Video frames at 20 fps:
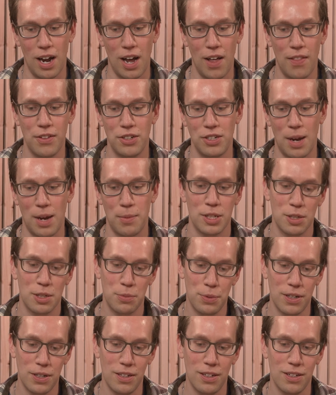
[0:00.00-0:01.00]
on the job
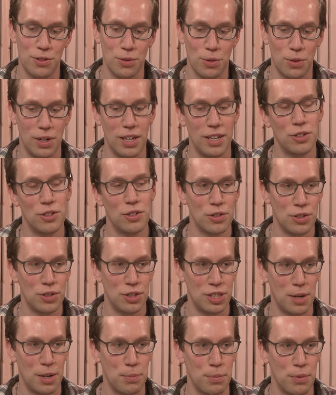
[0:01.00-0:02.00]
experience or an
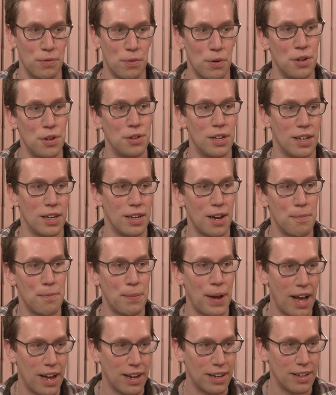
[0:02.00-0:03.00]
internship before you can come
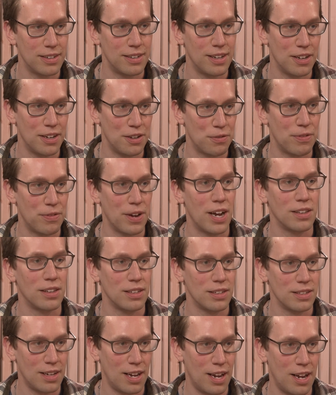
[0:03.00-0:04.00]
back and take your final
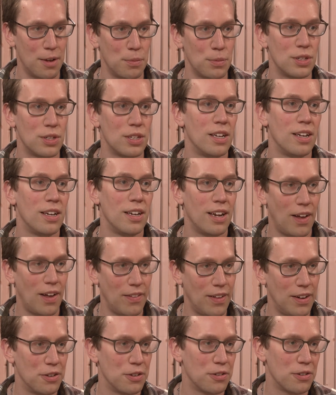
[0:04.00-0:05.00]
exams, and
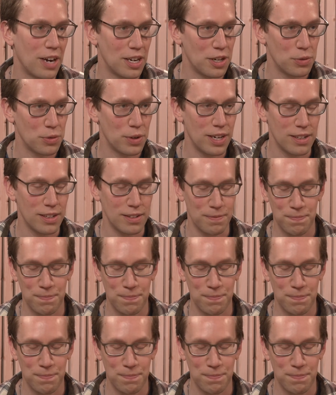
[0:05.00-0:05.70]
then you're graduated.